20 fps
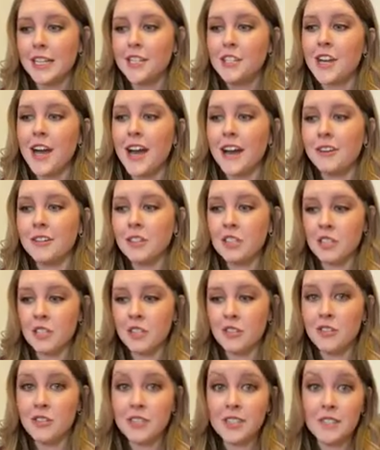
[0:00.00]
child and
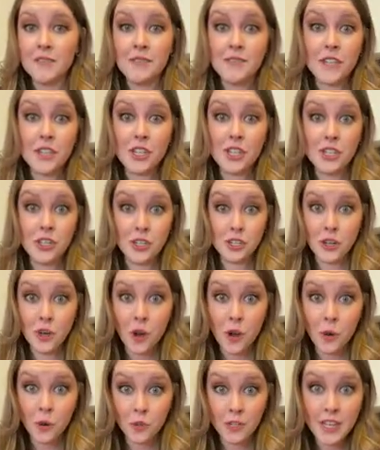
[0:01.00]
you just envision your
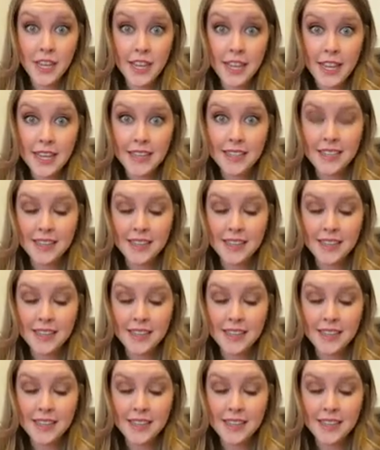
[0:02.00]
own kids.